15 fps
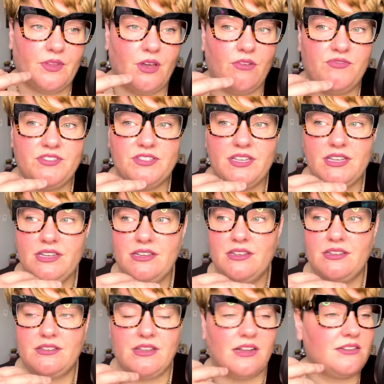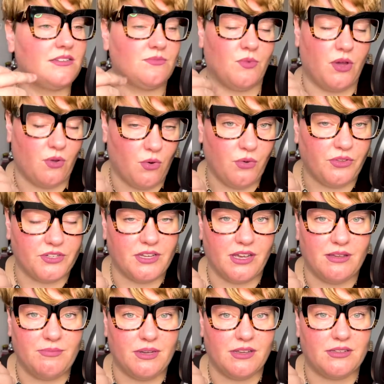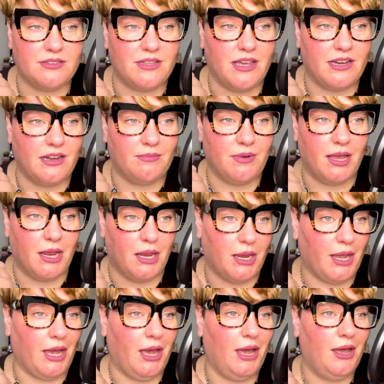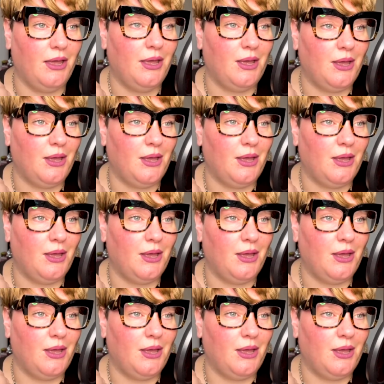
Obviously, that doesn't work all the time, because then I'm like, yeah,